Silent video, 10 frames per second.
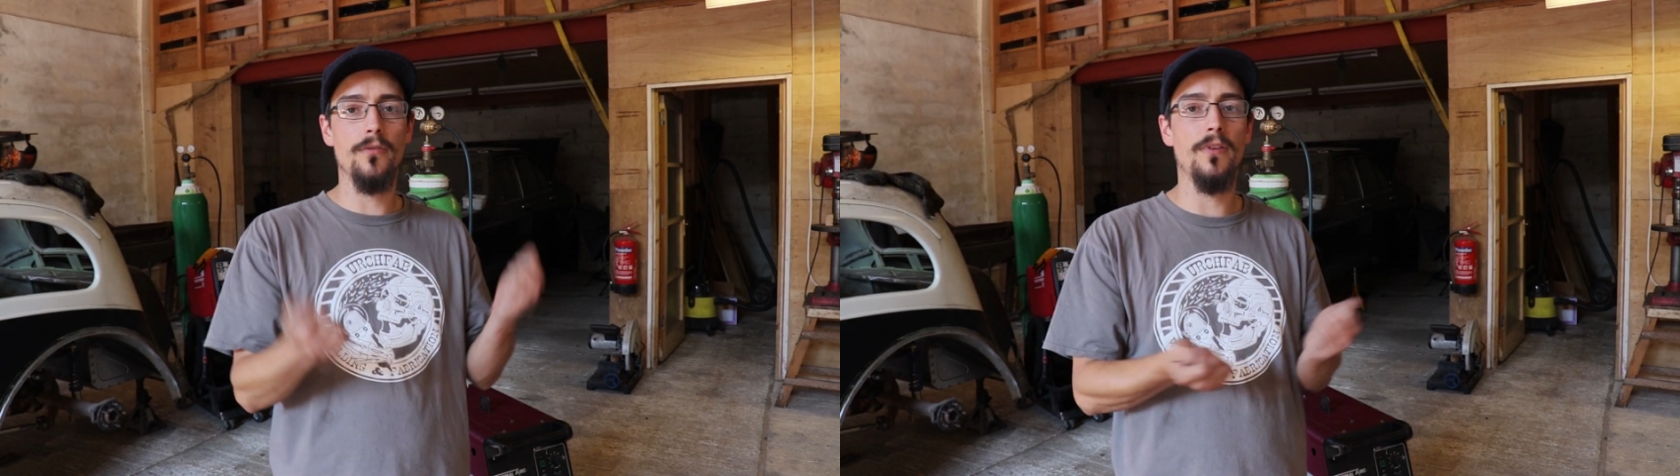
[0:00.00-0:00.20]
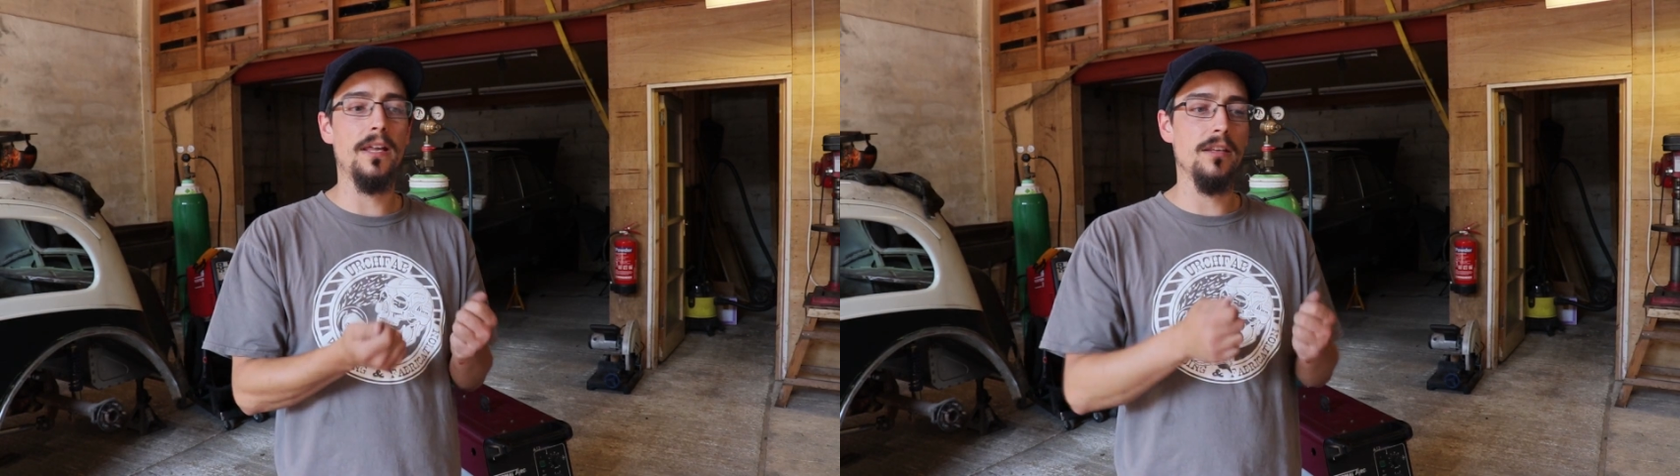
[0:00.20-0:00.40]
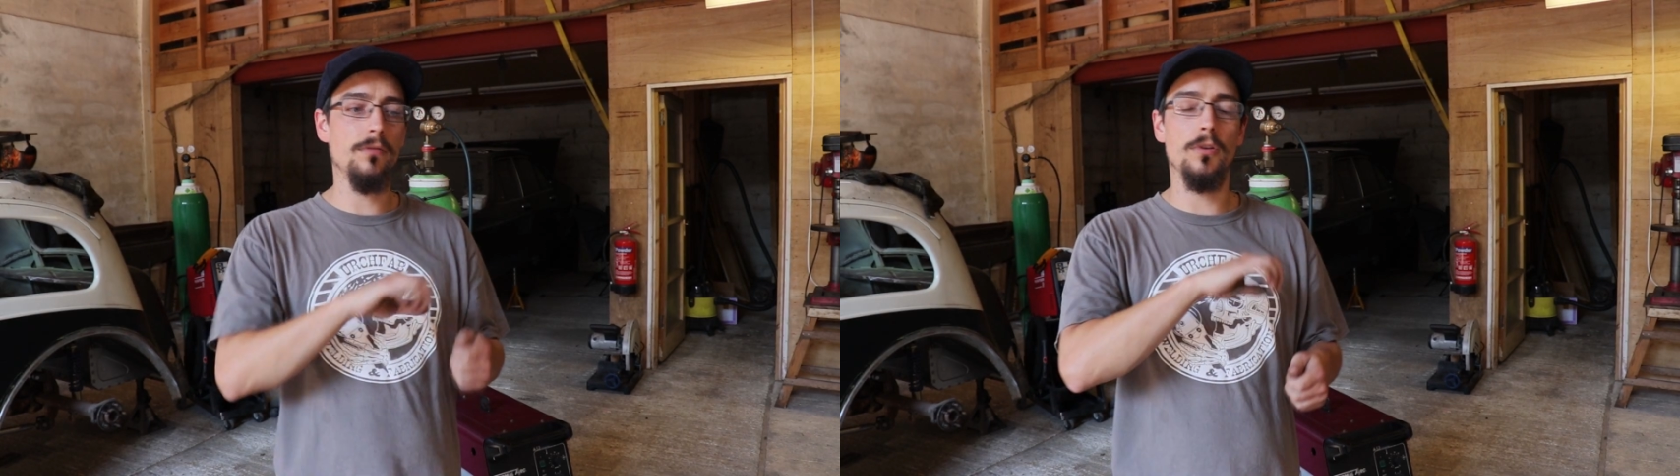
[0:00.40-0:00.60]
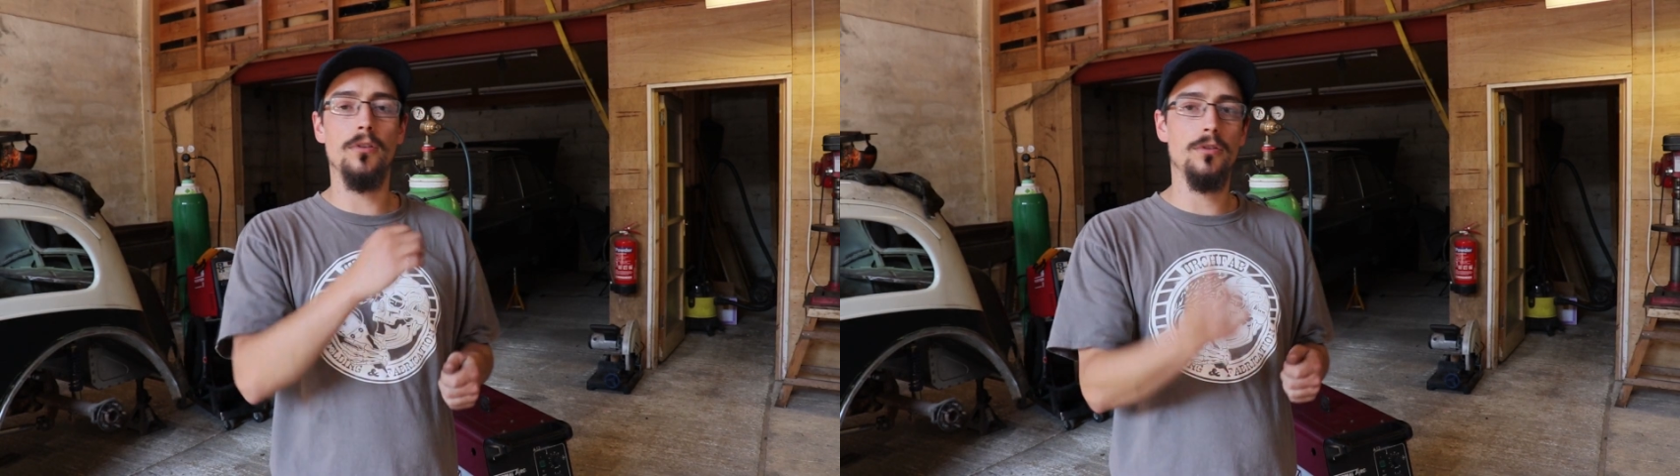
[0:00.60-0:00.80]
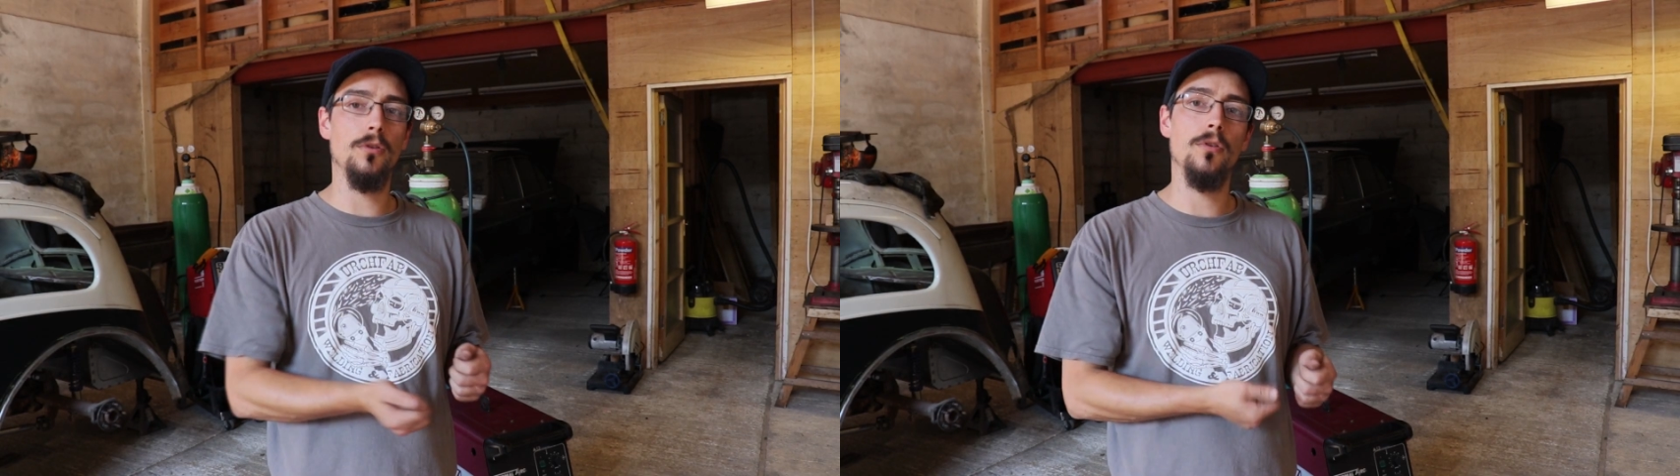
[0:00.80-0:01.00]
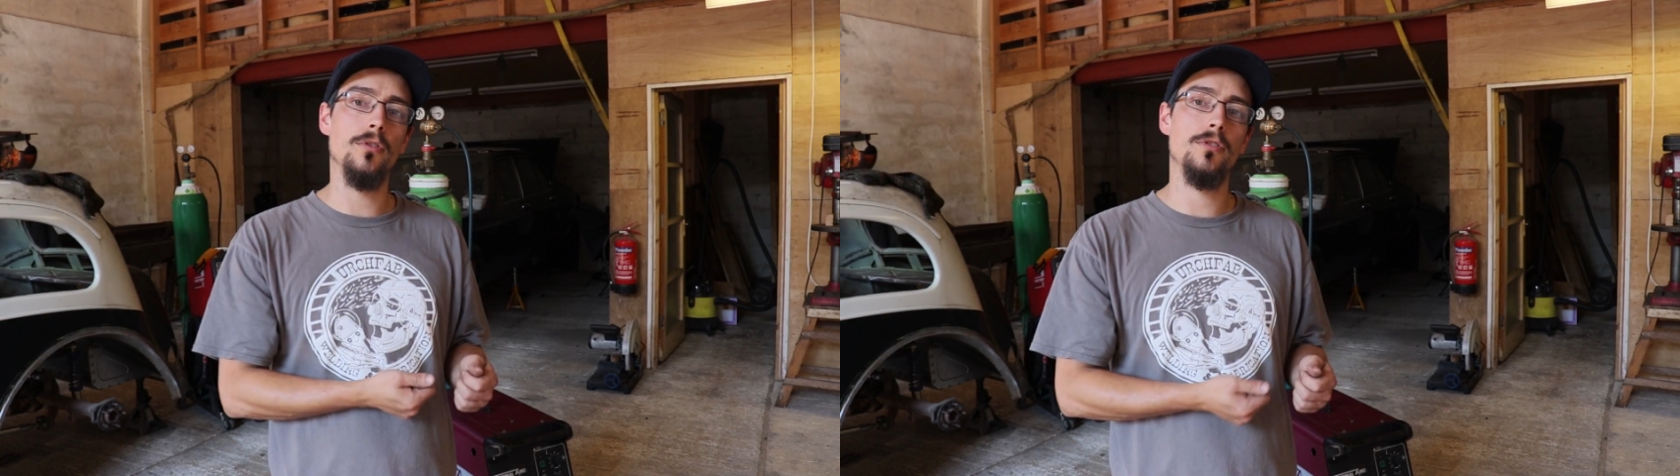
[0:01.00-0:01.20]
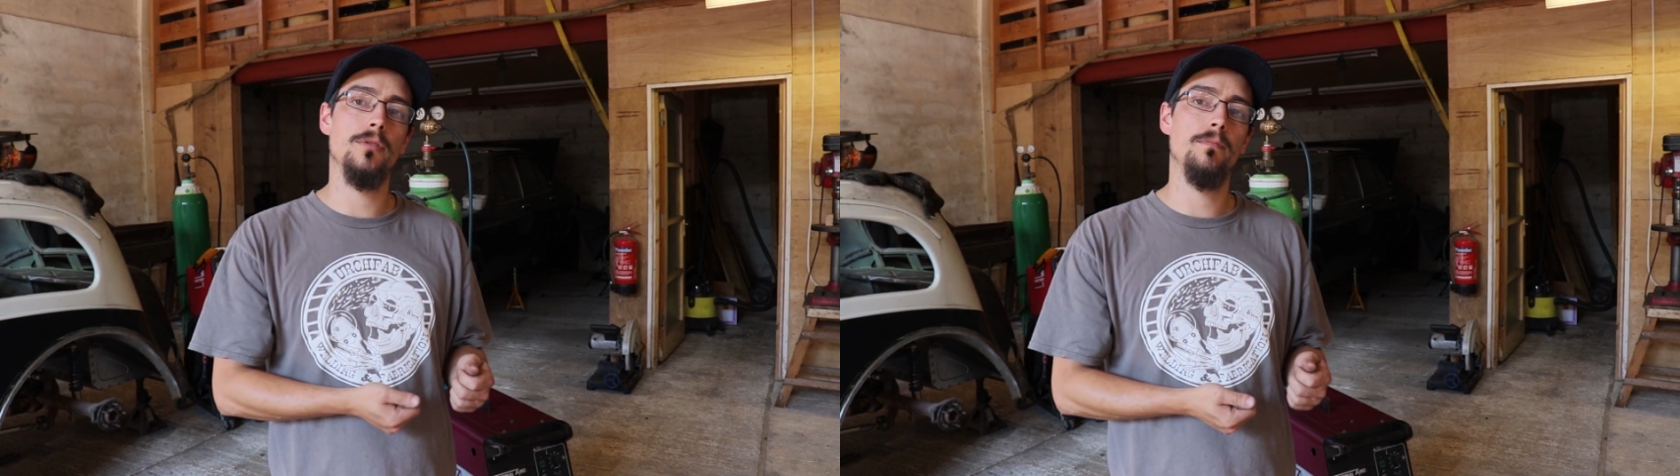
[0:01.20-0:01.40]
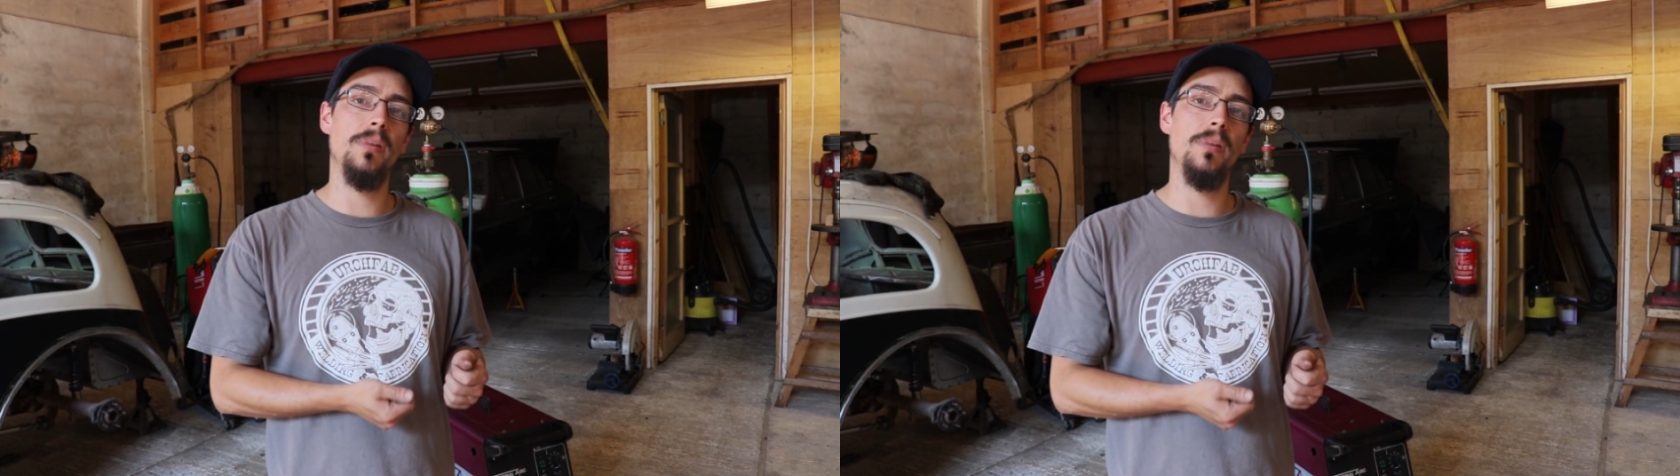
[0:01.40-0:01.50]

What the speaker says: fact that you've got the torch